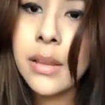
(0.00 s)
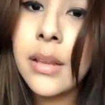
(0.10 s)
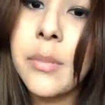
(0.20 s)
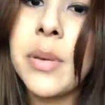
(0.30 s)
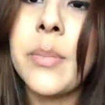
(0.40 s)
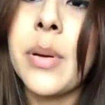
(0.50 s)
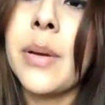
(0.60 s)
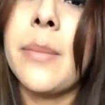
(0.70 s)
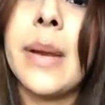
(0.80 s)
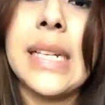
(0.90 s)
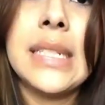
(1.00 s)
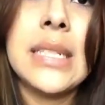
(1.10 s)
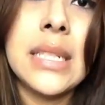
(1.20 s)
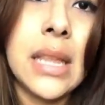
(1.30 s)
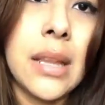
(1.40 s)
Let me put my
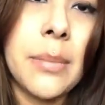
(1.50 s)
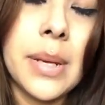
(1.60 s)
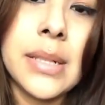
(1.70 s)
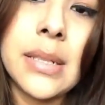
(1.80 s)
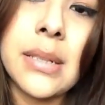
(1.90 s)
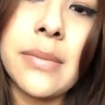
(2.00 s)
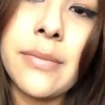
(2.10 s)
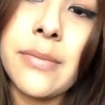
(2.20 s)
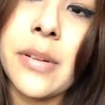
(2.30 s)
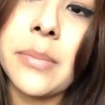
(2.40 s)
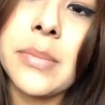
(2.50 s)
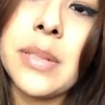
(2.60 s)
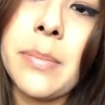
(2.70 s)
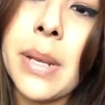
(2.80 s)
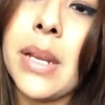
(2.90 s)
syllabus from
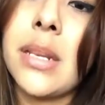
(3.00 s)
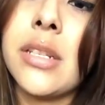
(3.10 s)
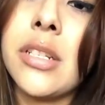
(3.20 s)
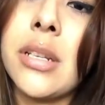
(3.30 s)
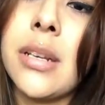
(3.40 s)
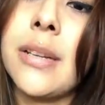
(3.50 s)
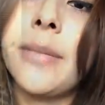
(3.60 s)
Spanish in here.